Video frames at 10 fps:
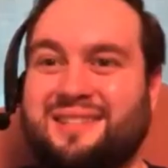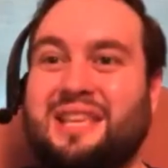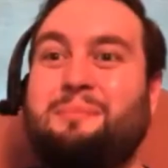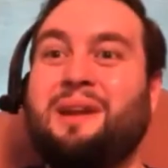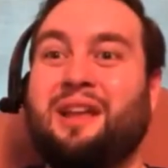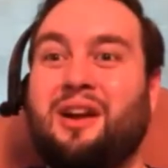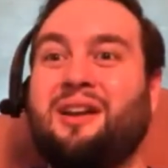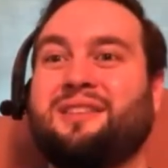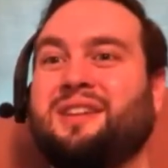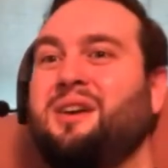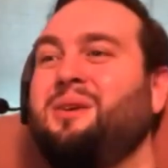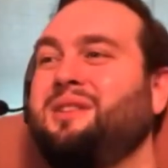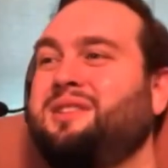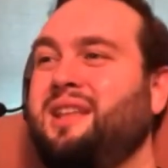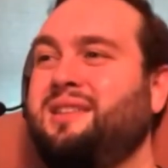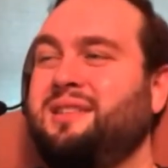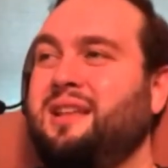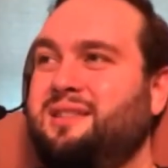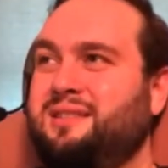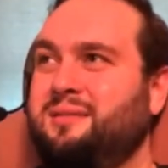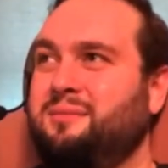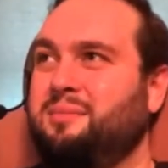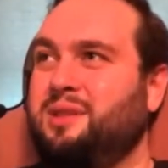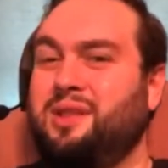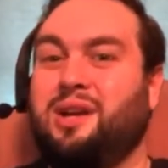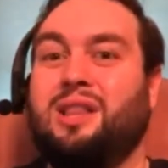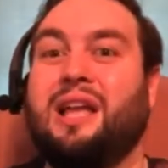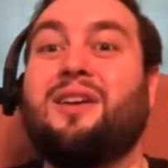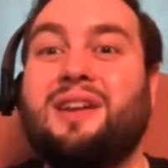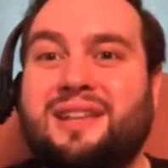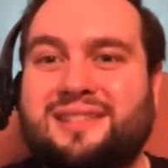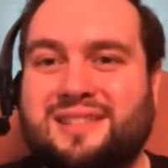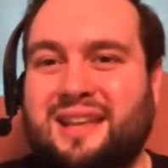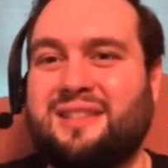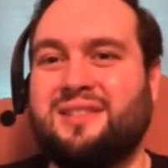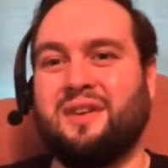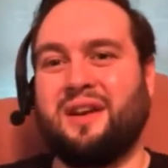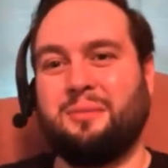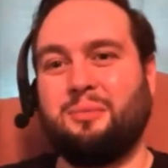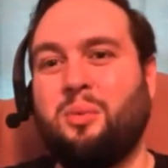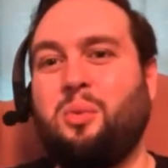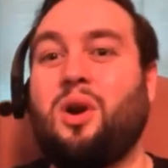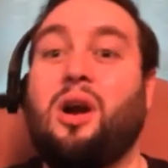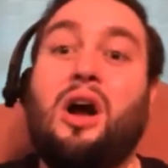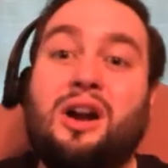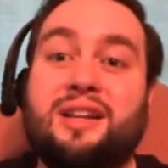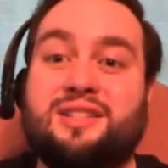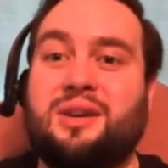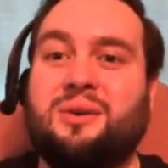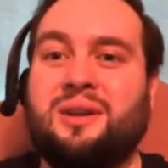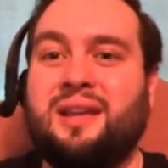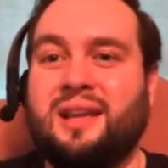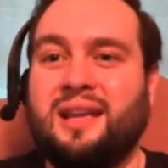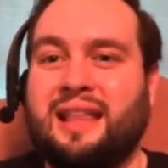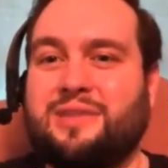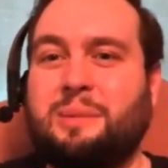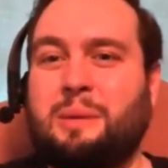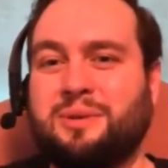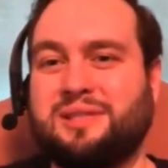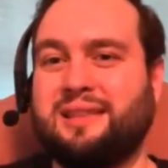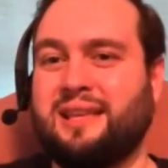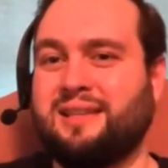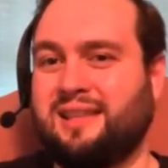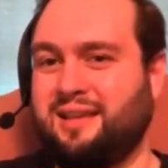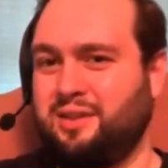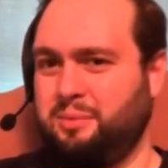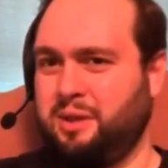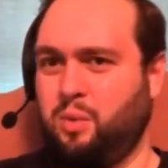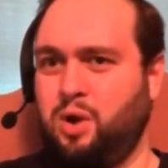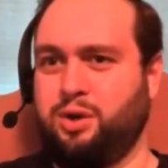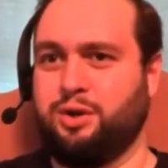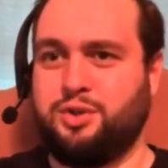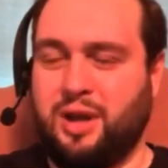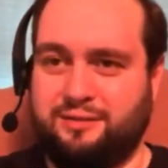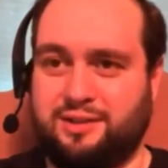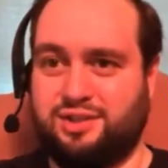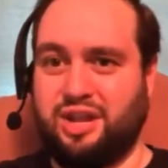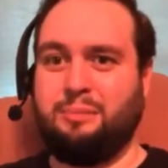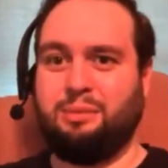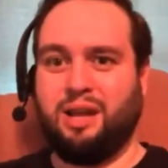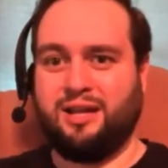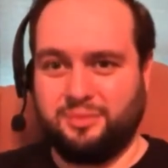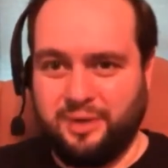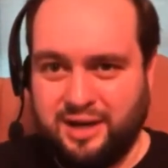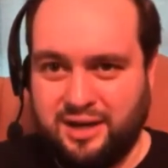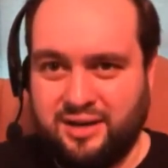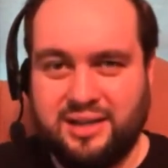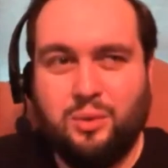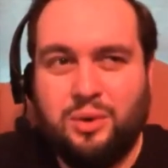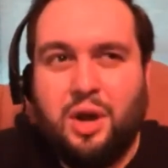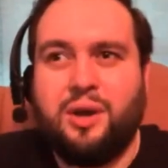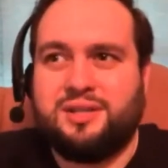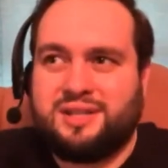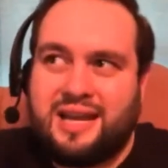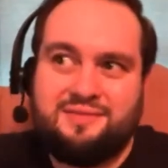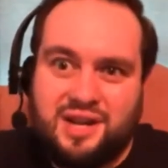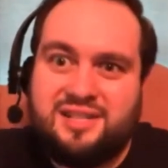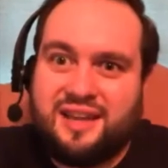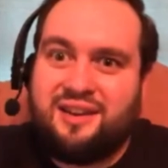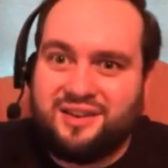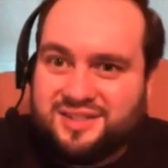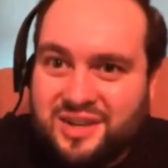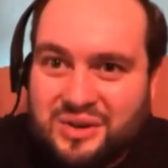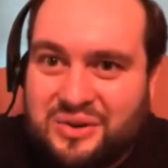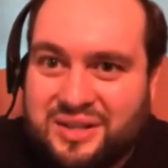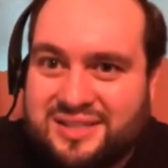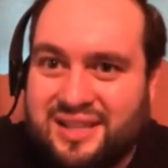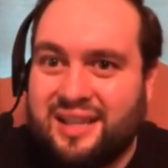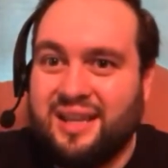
deepening on its own. It's the clarity is intensifying more and more on its own. That's why people say things like, they'll be like, well, don't you have to stabilize awakening? It's like, well, no, it just kind of does that on its own. It's like,